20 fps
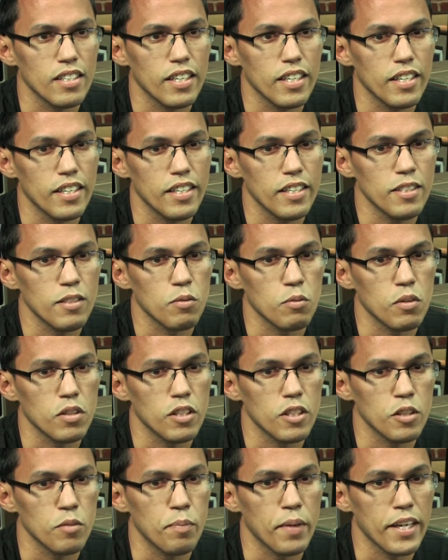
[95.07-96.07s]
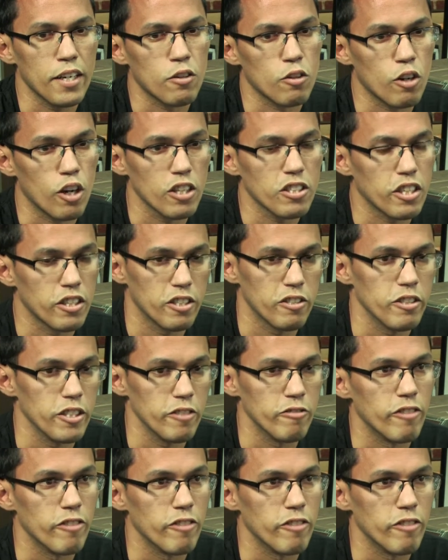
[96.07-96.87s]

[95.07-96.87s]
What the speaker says: it is this big cross-country